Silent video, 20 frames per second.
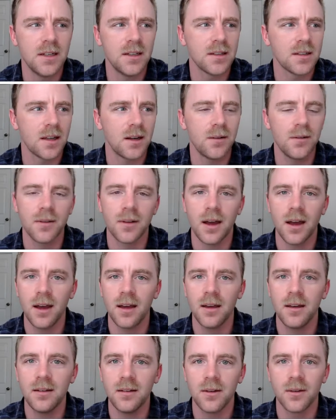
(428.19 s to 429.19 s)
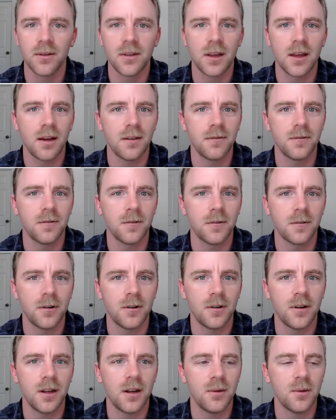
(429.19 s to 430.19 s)
is I don't think I've
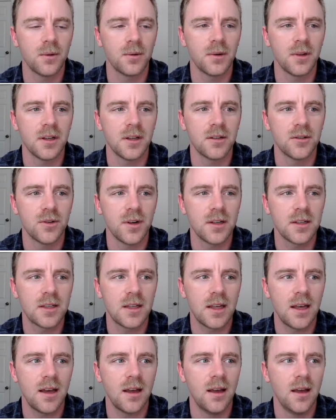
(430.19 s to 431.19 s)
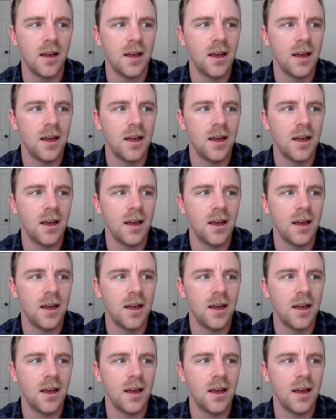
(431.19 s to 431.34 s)
heard anyone really address that.